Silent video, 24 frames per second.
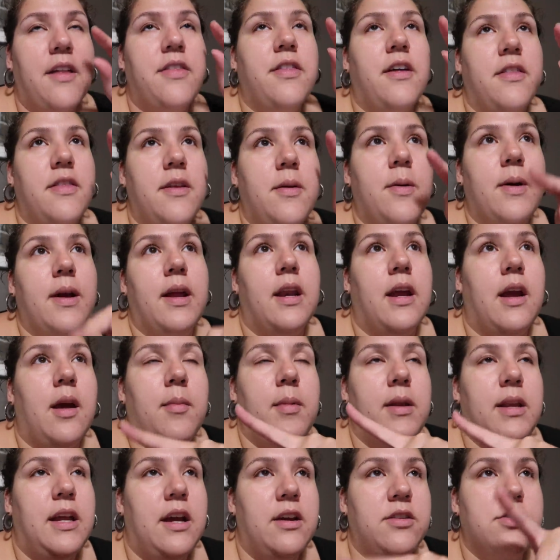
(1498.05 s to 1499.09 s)
I thought they were gonna
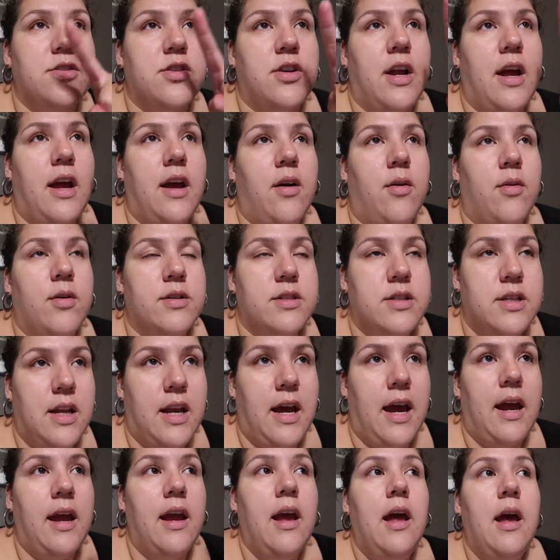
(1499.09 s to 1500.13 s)
come in yesterday or
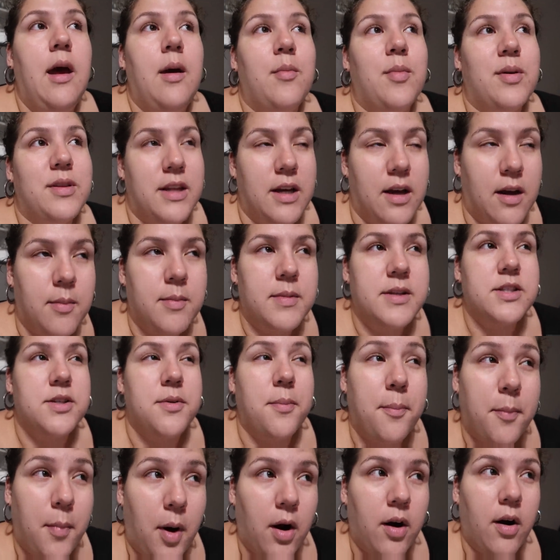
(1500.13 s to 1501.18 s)
today, but they come in
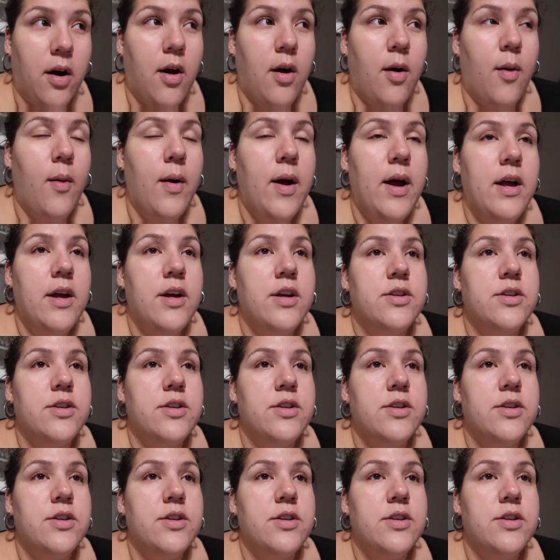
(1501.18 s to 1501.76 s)
tomorrow.